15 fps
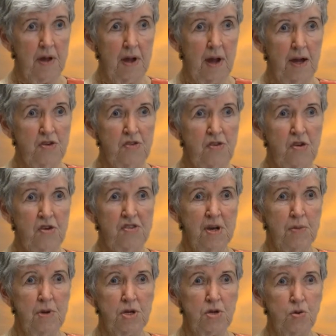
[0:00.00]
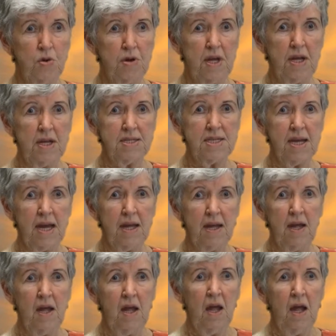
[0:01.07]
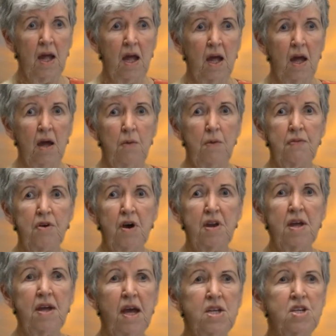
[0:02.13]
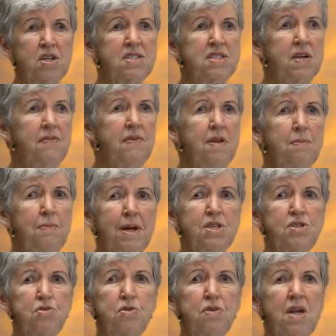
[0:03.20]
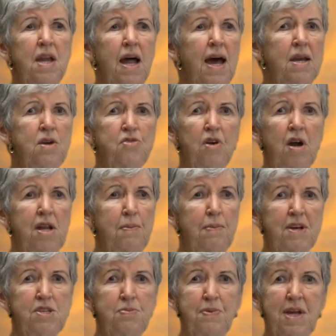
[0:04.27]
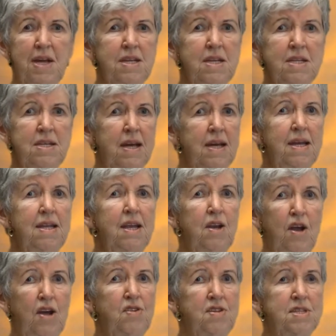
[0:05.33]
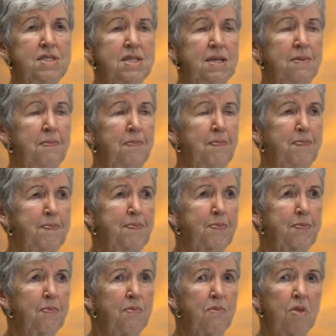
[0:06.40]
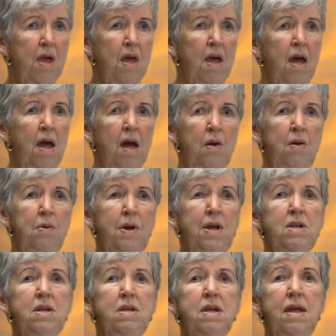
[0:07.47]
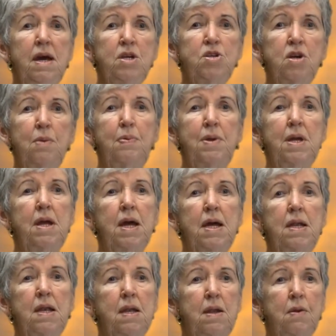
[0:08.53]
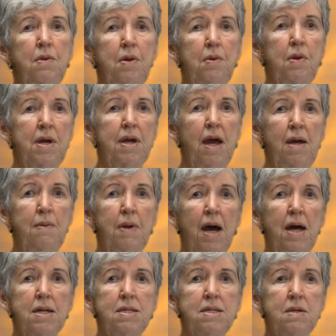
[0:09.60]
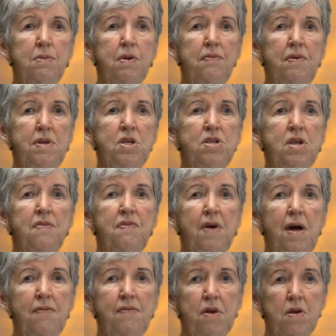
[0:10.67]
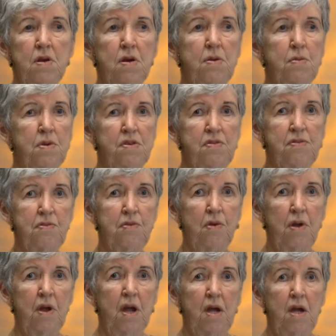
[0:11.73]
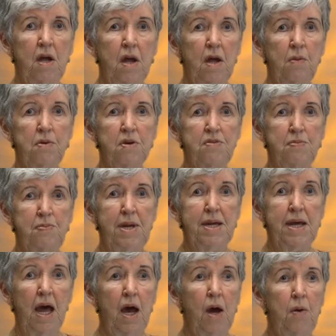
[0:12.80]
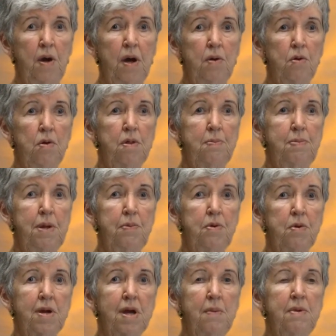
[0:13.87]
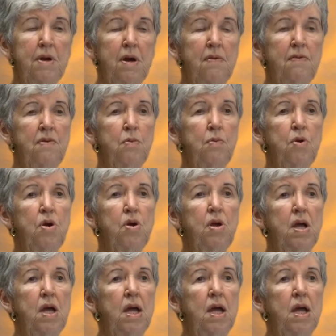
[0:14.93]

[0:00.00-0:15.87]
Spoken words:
I just heard someone talking and saying, we've got to catch a 7 bus or a 9 trolley bus. But I didn't take any notice. We went and did our shopping and we came out. We finished at 5 o'clock, was peak hour. All the people were coming home from work.